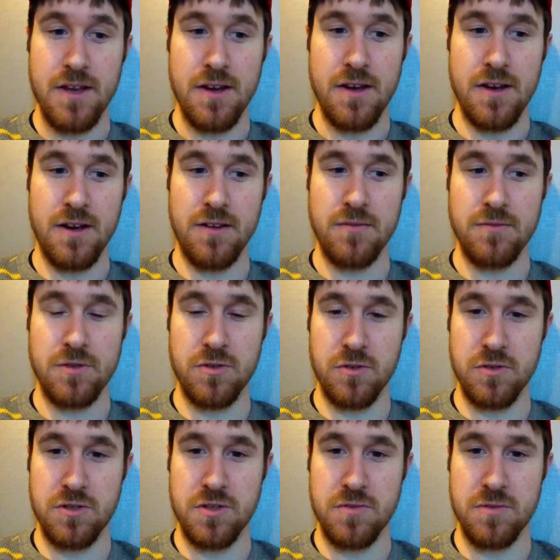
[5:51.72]
So
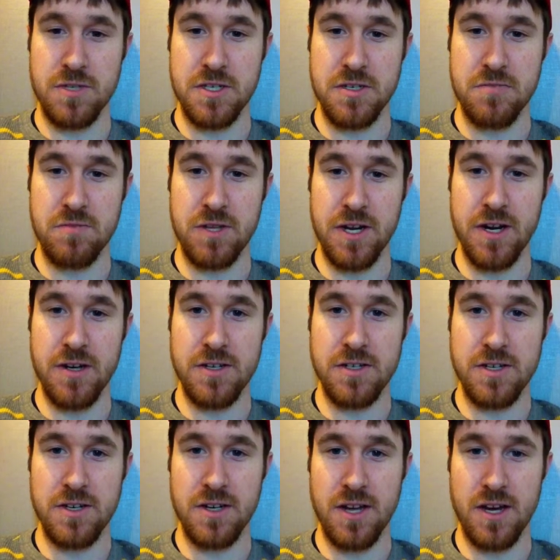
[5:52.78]
those are the position
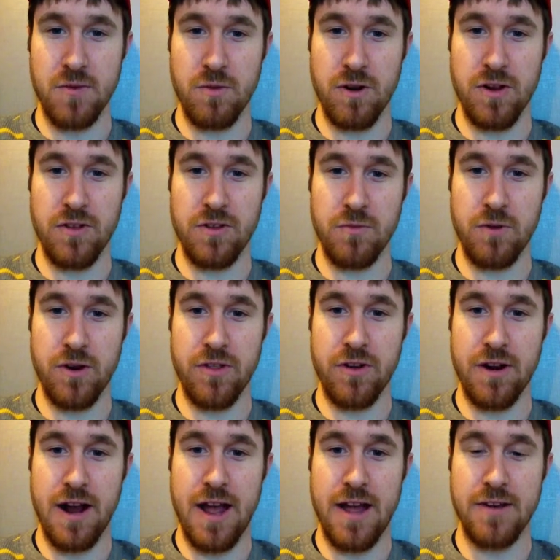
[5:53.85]
players and kind of where
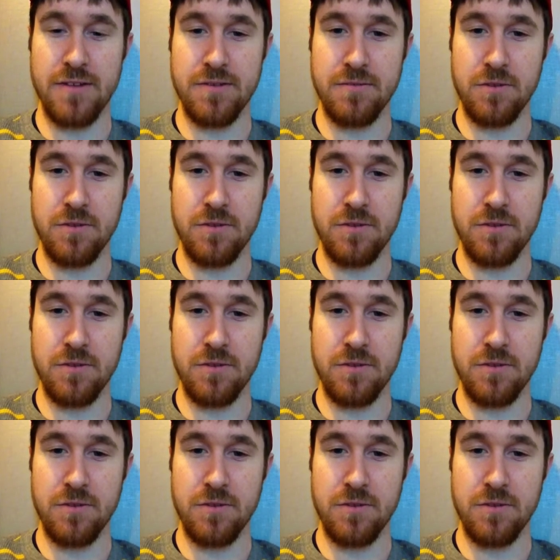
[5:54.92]
they're at,